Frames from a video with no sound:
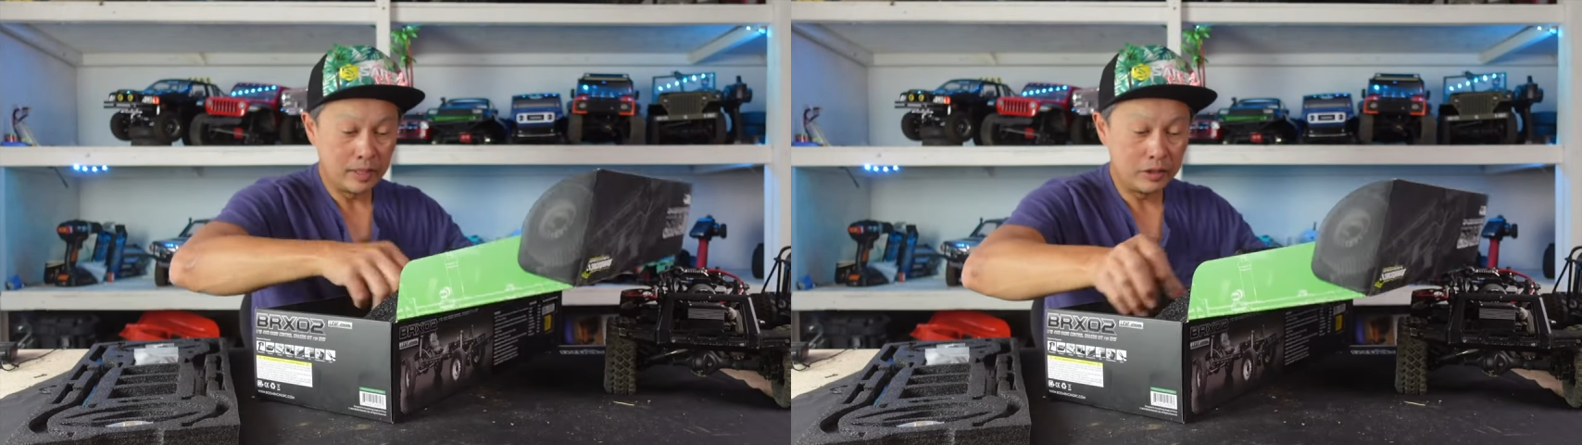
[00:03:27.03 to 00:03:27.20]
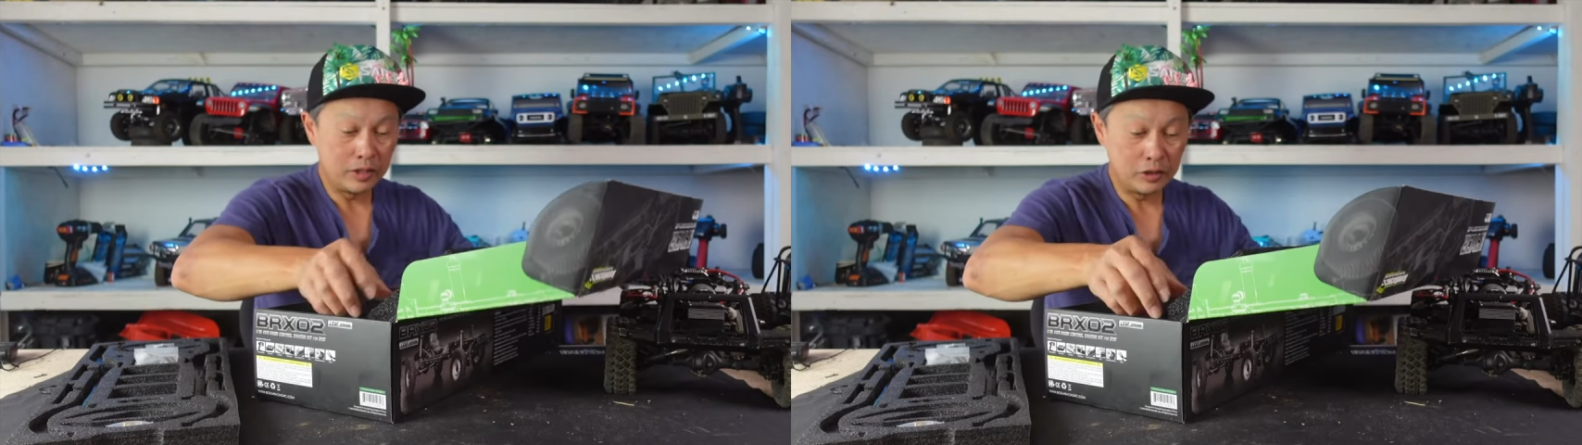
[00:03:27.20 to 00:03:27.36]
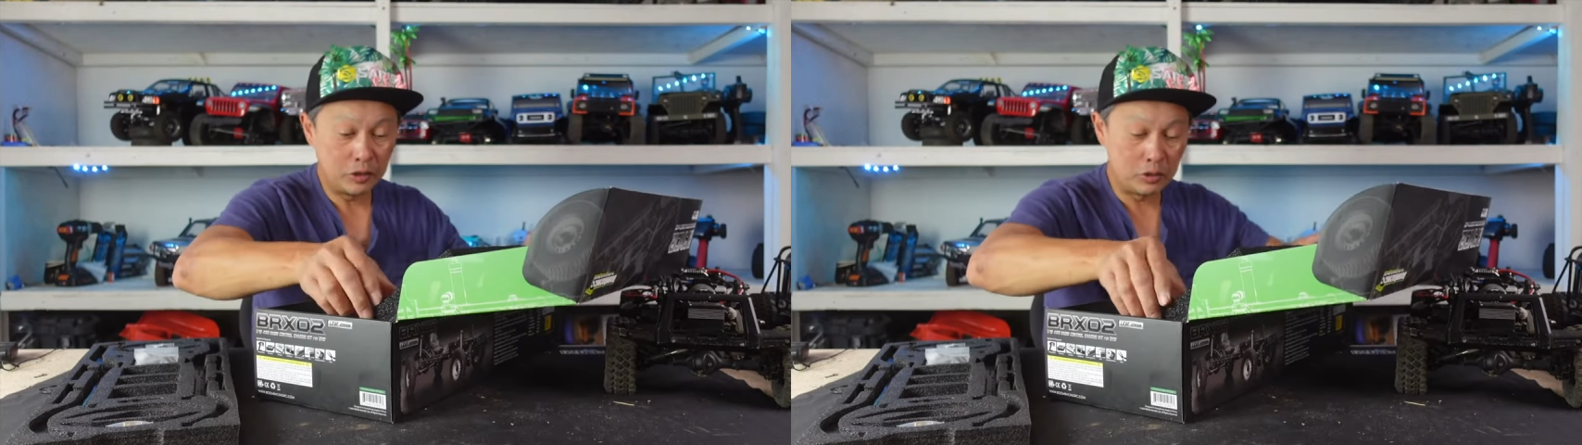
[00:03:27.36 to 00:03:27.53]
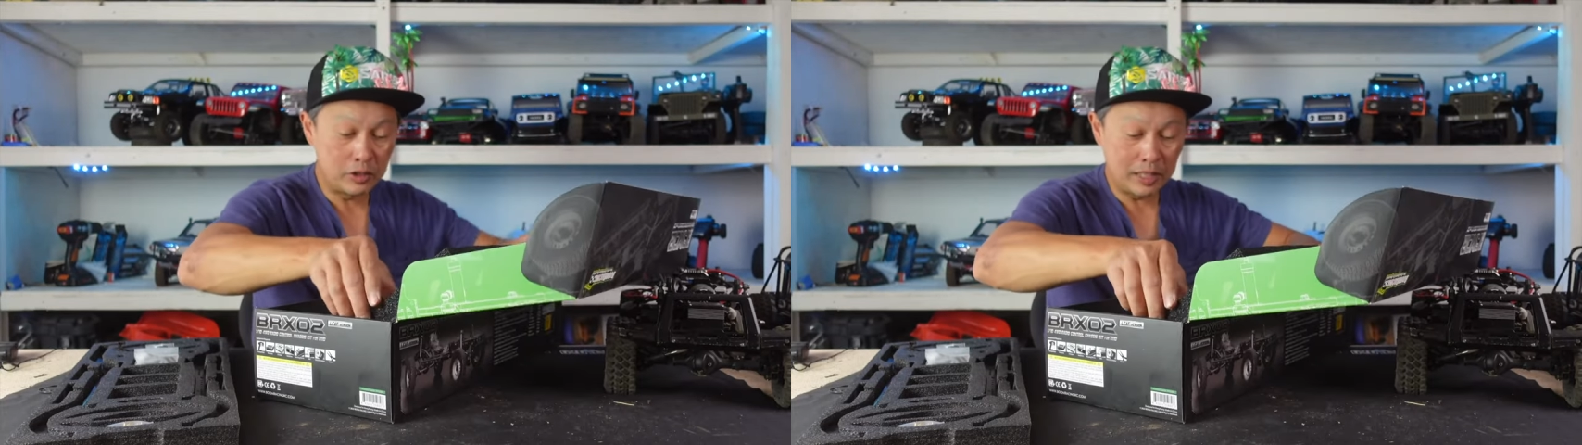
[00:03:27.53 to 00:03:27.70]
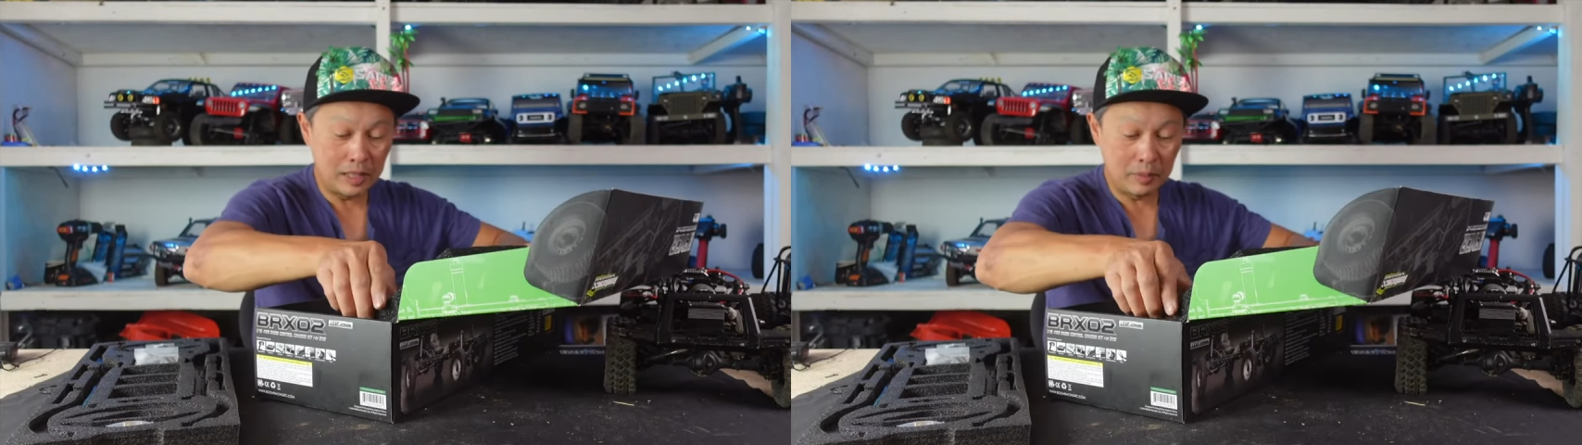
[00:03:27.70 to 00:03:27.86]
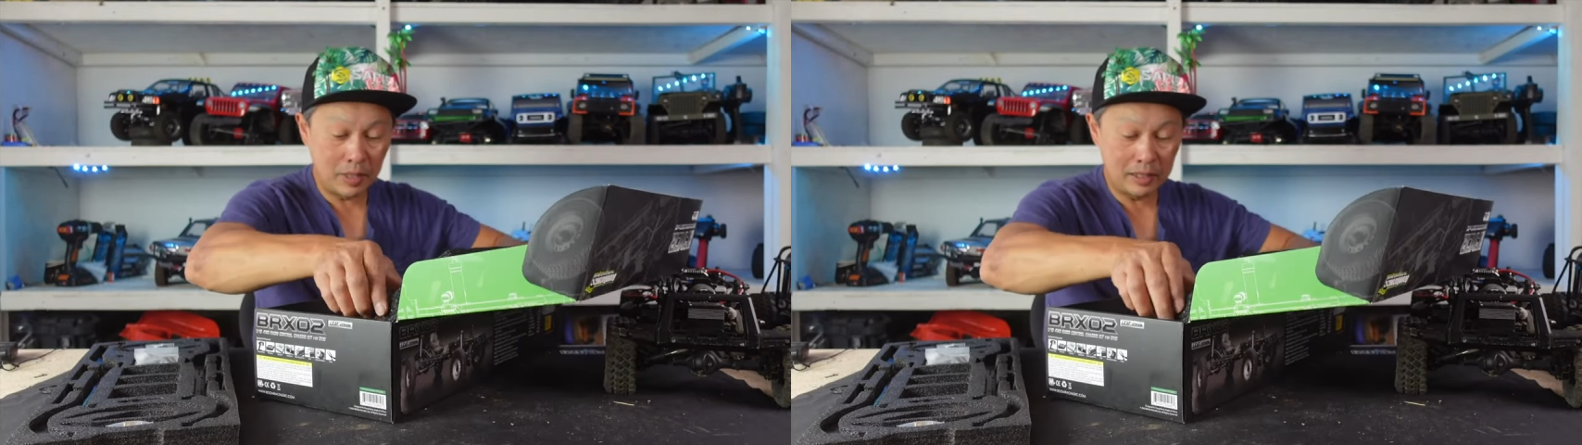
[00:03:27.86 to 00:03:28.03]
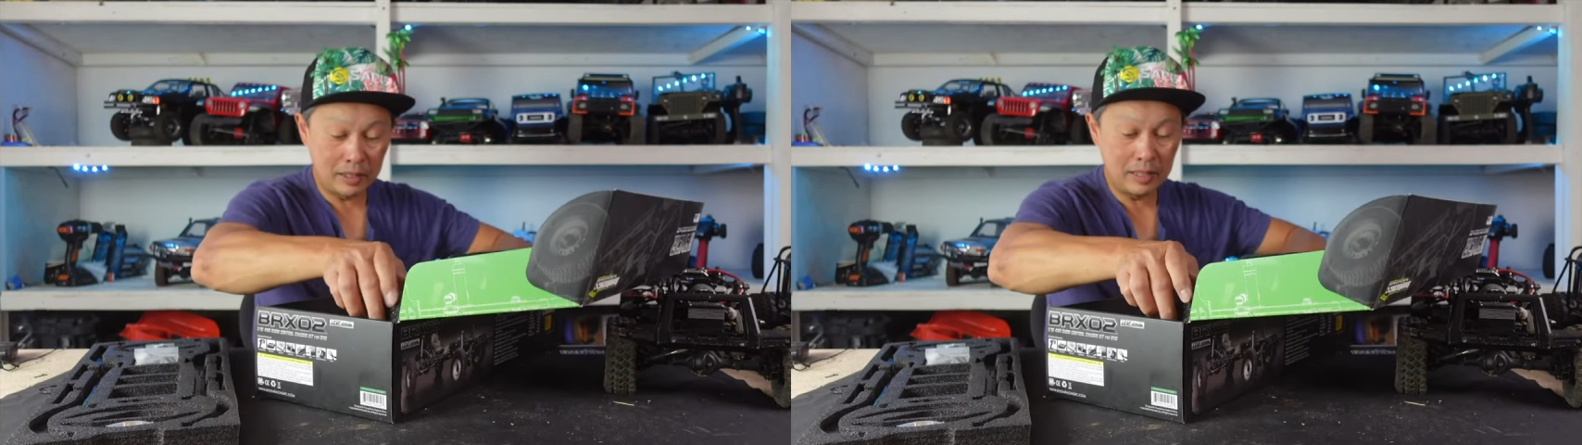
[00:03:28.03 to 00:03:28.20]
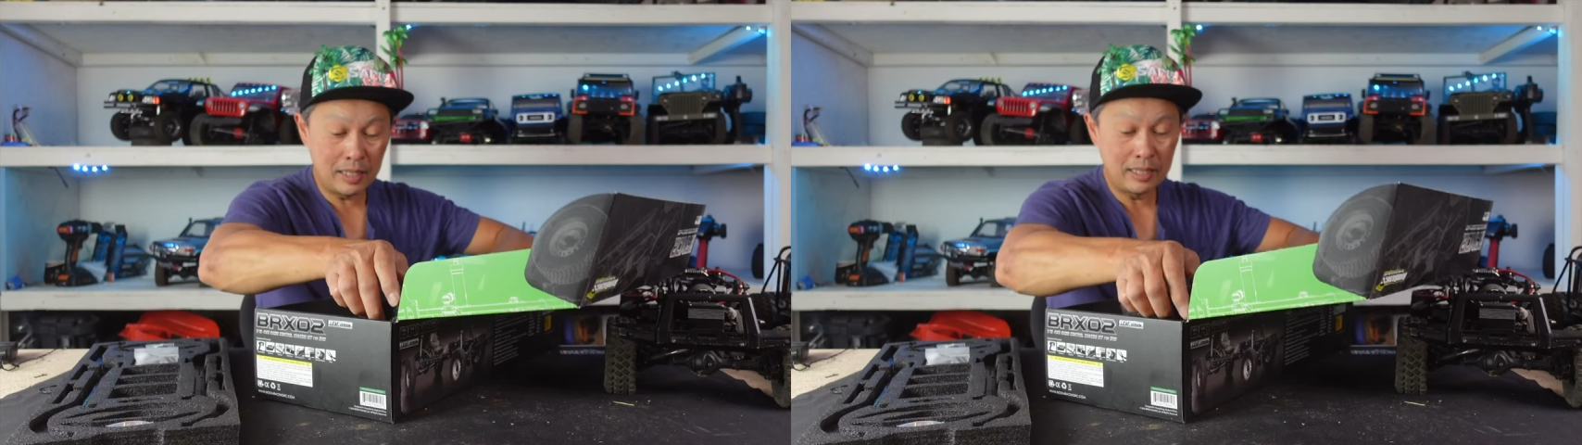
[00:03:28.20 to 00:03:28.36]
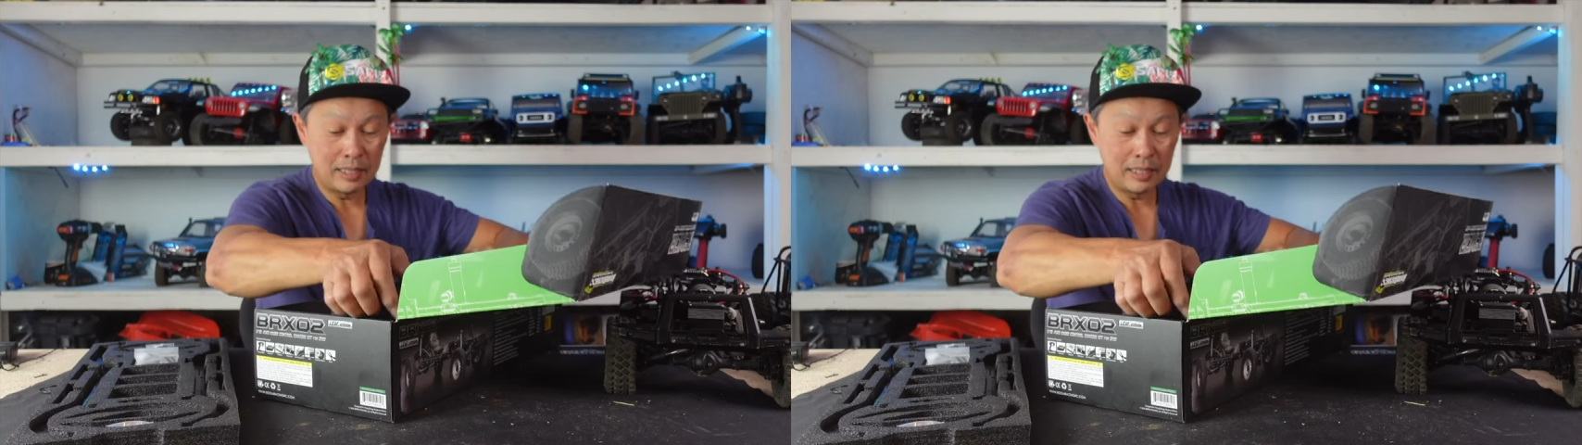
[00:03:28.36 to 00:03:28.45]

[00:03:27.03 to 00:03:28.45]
you could use any body